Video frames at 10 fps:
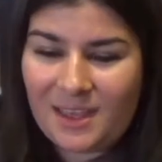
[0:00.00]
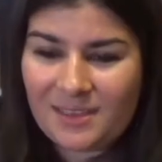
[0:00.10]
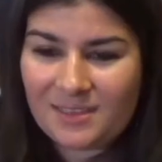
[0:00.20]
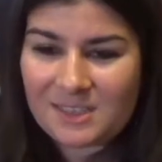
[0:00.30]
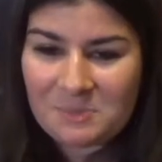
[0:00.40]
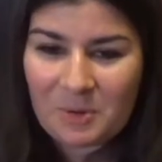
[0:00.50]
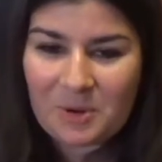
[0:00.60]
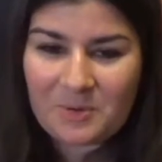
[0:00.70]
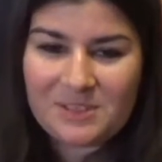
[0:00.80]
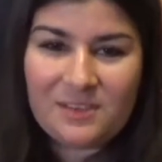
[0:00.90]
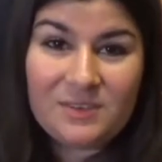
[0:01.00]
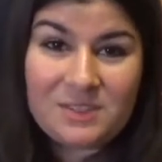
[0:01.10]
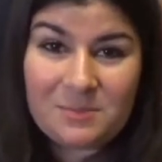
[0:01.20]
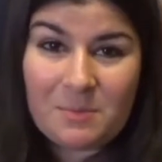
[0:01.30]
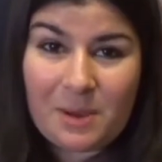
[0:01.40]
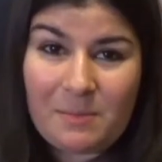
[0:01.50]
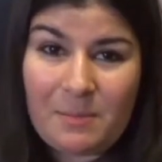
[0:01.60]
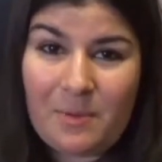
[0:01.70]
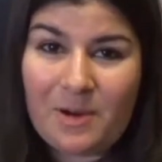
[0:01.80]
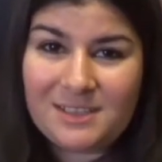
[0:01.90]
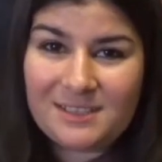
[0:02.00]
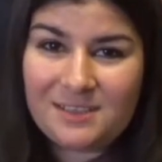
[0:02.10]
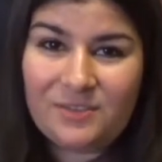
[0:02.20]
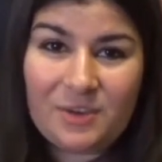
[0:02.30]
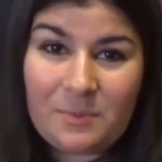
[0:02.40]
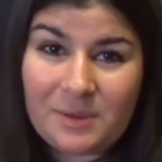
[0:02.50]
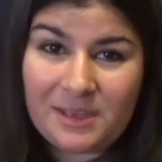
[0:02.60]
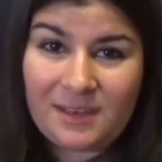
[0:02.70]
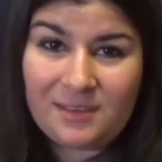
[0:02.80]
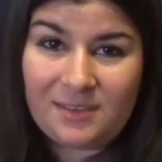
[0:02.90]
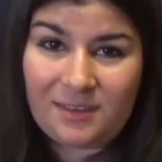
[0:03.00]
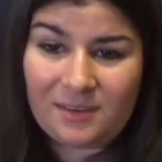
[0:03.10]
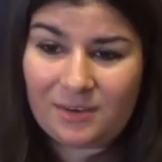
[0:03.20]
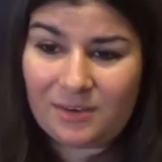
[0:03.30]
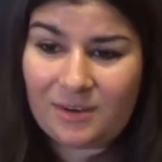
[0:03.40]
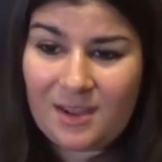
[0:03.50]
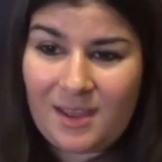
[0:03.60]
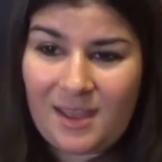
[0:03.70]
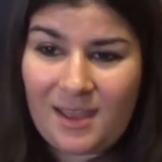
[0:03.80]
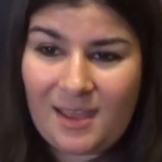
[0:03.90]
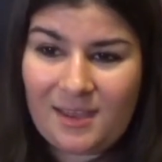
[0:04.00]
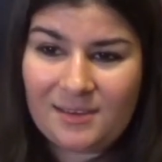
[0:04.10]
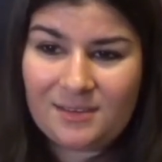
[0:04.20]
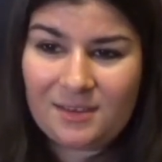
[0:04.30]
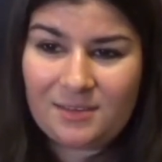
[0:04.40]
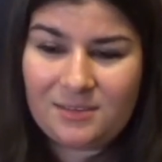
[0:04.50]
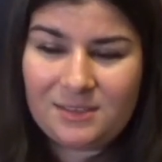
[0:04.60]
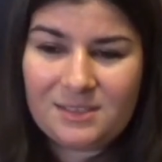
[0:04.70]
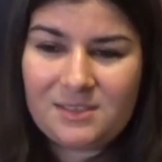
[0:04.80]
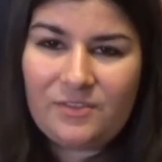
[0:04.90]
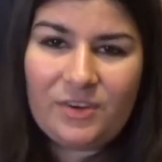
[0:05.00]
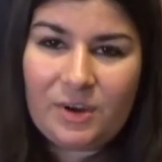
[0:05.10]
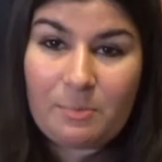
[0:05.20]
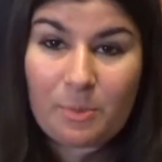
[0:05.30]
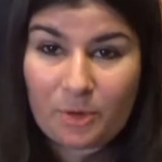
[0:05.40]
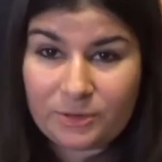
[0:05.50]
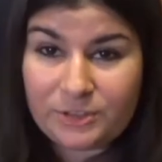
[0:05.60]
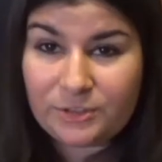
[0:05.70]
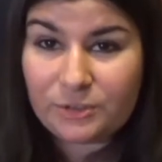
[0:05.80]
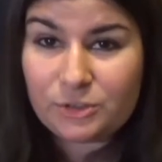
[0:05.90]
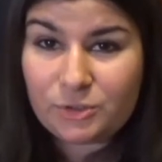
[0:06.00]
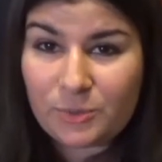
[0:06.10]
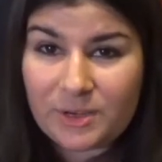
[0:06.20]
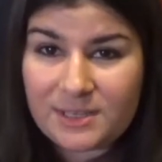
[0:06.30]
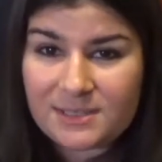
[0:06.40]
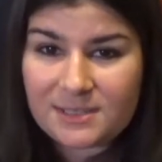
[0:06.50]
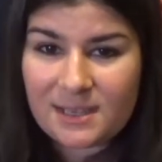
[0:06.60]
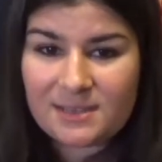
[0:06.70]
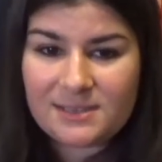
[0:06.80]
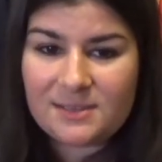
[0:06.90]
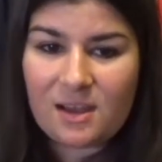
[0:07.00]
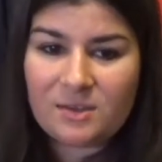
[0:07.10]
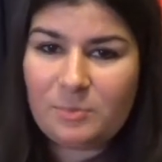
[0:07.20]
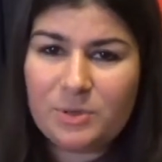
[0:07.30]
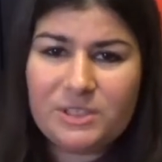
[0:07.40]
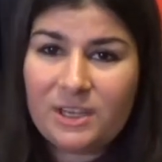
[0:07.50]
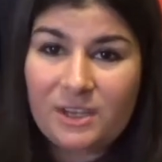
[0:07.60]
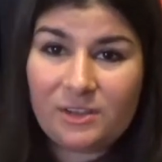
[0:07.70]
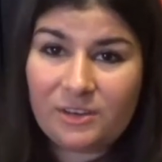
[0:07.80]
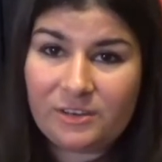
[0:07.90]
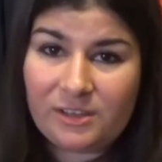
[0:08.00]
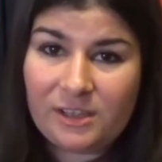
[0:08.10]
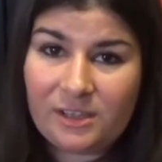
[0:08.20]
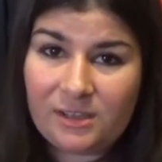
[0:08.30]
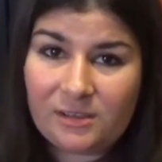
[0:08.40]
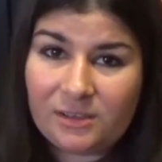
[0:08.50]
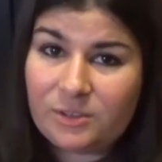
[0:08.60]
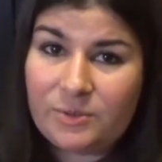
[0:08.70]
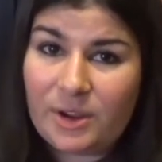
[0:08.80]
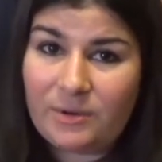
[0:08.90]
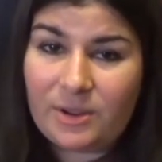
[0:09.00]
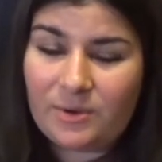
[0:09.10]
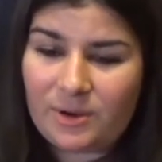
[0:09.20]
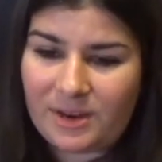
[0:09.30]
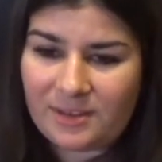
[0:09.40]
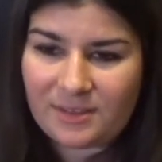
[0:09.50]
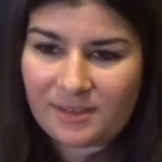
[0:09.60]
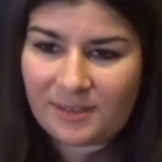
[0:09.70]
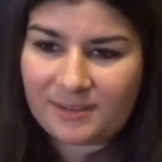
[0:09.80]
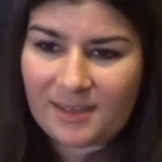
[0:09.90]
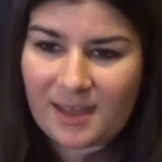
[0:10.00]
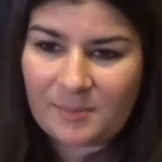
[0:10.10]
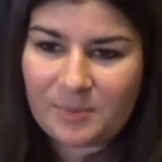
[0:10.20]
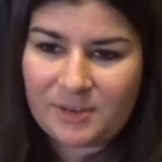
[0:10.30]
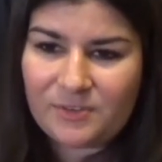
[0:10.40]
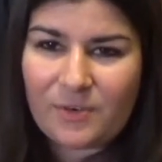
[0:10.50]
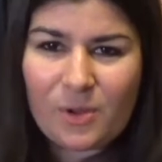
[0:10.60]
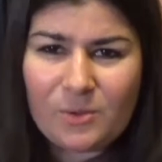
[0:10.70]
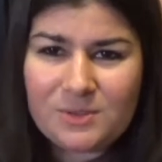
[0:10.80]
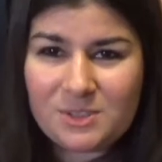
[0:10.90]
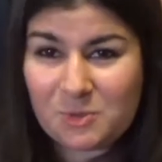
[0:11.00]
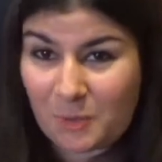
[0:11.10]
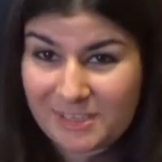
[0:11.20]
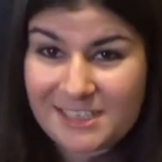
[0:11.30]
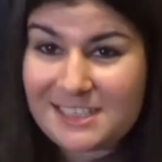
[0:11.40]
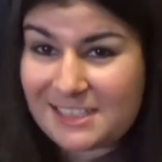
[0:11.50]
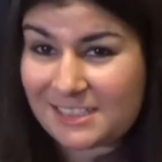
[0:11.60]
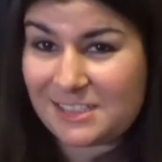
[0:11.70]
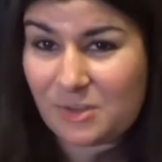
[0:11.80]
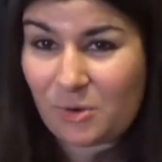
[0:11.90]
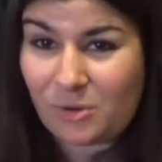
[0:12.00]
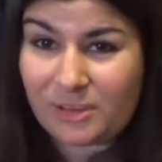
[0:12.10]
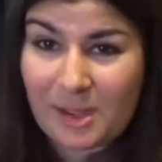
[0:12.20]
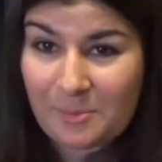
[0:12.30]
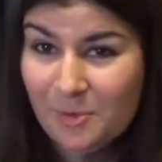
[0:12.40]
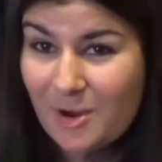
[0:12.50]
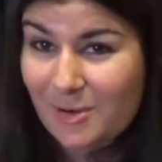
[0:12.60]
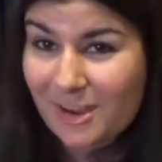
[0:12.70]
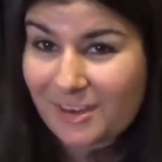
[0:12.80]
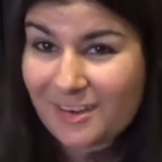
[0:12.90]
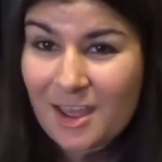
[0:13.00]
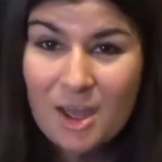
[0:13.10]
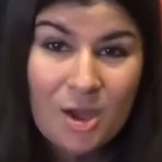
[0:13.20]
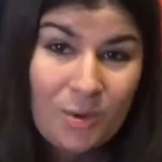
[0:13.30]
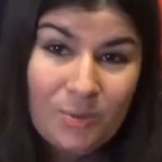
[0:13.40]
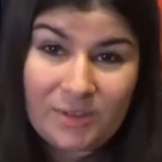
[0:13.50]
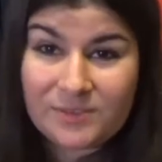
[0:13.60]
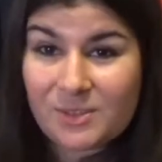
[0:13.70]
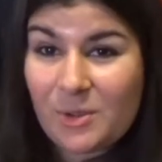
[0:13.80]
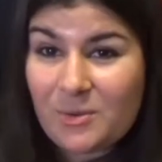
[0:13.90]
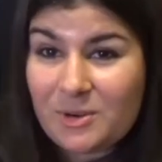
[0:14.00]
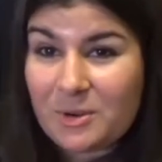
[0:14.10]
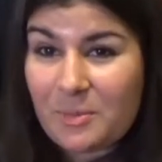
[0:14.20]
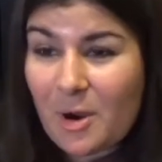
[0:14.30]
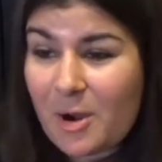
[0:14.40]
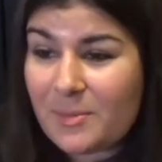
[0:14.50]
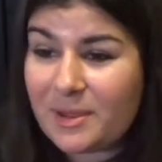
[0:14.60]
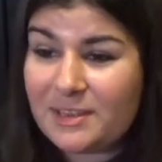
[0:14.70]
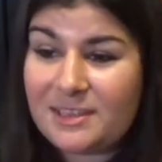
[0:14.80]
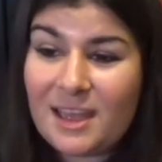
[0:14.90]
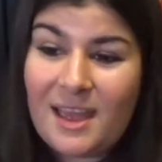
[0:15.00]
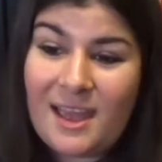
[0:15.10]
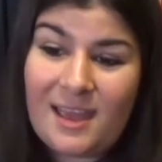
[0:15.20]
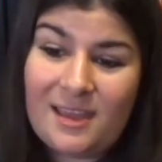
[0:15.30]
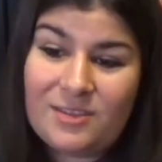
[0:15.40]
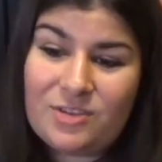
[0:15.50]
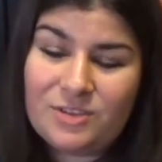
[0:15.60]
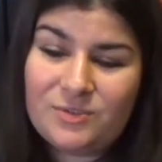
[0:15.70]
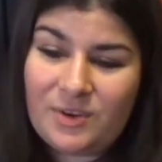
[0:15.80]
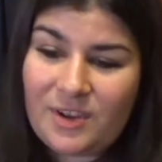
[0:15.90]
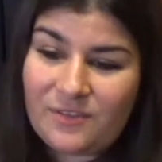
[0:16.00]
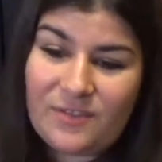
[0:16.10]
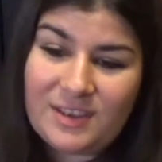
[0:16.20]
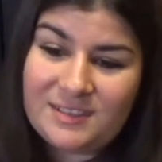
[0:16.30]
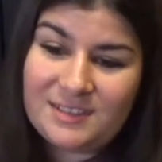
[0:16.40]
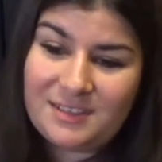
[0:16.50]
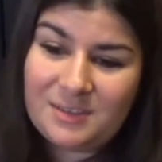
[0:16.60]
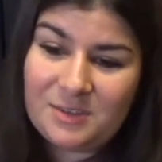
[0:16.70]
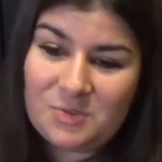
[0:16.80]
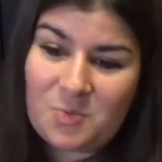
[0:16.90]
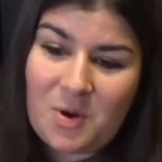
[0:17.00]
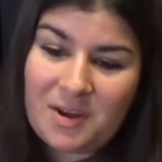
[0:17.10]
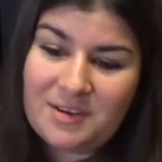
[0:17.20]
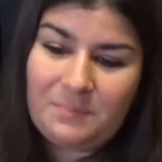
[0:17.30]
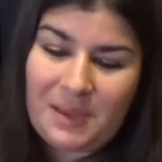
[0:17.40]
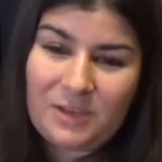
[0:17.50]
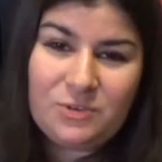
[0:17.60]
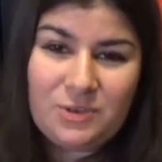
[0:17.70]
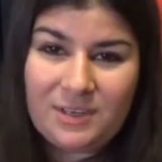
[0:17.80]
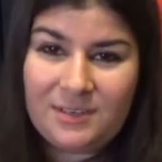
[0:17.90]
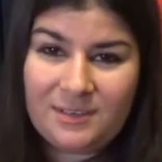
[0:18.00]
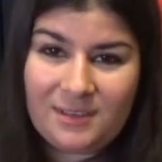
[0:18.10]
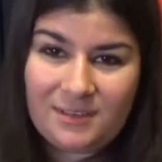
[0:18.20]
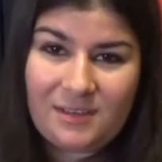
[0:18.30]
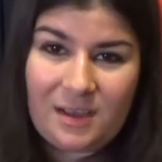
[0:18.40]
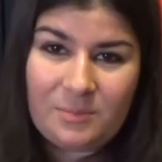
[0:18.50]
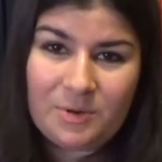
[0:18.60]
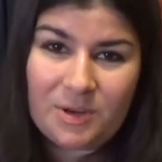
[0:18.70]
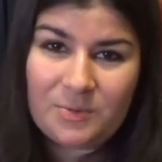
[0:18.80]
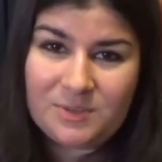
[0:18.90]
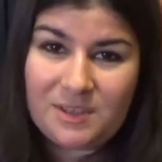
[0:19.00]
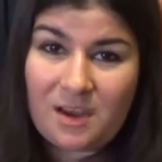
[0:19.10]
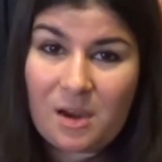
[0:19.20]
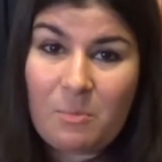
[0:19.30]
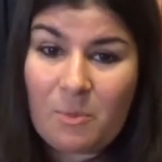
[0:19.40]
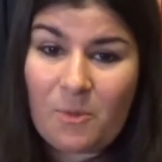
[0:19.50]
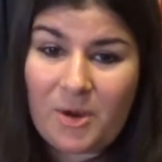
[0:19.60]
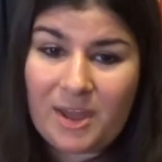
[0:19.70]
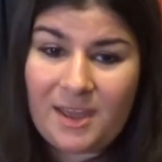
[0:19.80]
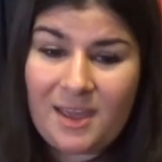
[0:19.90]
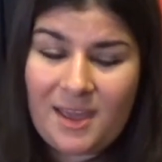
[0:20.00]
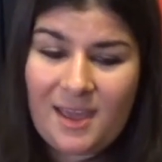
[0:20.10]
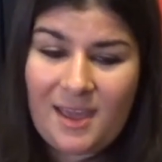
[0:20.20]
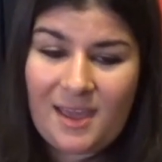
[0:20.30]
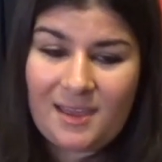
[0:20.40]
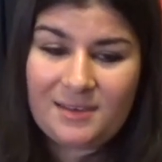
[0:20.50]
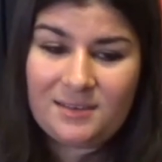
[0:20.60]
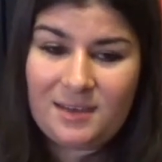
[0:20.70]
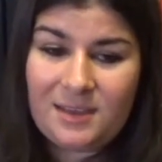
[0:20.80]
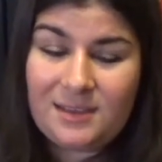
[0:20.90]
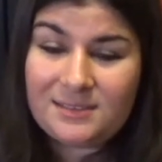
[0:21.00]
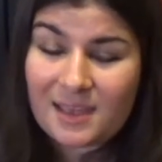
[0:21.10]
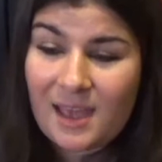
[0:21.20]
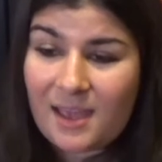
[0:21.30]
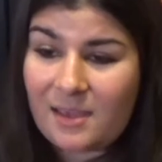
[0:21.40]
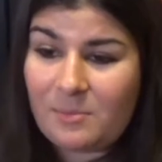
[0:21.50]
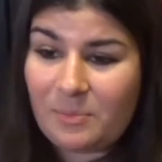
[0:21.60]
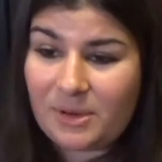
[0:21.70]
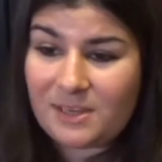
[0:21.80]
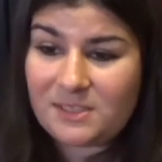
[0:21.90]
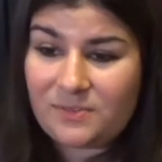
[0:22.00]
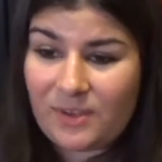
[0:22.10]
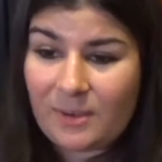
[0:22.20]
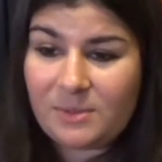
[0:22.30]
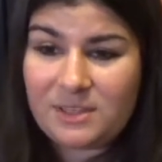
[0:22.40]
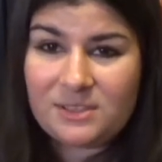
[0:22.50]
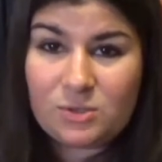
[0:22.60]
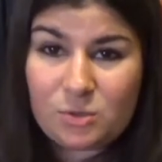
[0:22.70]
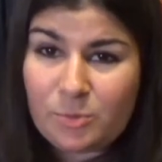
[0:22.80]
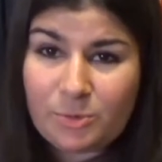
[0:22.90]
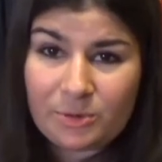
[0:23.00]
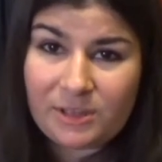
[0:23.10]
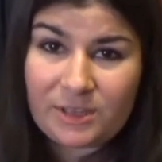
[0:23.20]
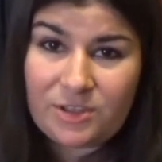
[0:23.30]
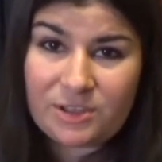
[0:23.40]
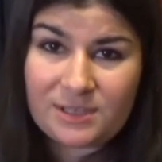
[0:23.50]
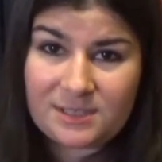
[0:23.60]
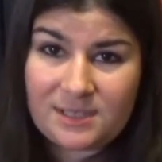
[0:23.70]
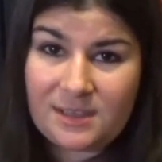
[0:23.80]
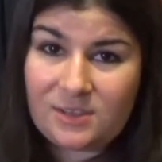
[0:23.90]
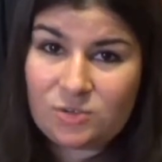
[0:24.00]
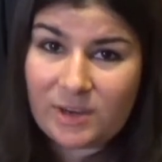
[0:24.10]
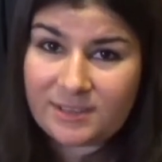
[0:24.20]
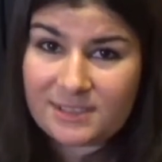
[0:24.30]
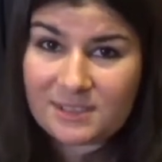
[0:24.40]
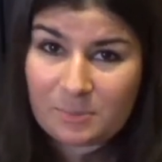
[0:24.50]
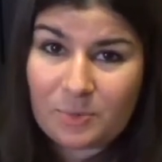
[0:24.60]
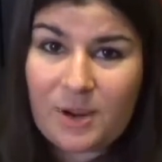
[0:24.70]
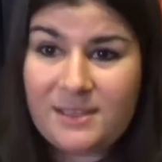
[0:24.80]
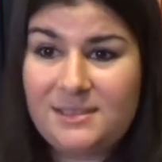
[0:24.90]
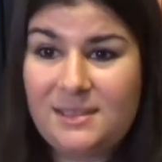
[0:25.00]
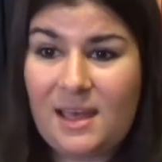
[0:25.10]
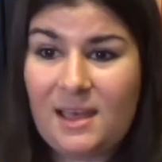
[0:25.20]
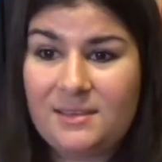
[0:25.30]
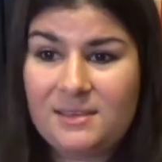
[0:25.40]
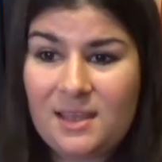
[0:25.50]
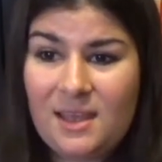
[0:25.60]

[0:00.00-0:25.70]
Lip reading: This book was given to me by my boss at the very beginning of the year, and this is a very personal choice. It's not particularly literary or anything like that, but it follows a 26-year-old librarian who lives alone in an apartment, and she's very invested in this one patron in the library who's a young boy, and he's gay, but his family is super religious, and they try to suppress that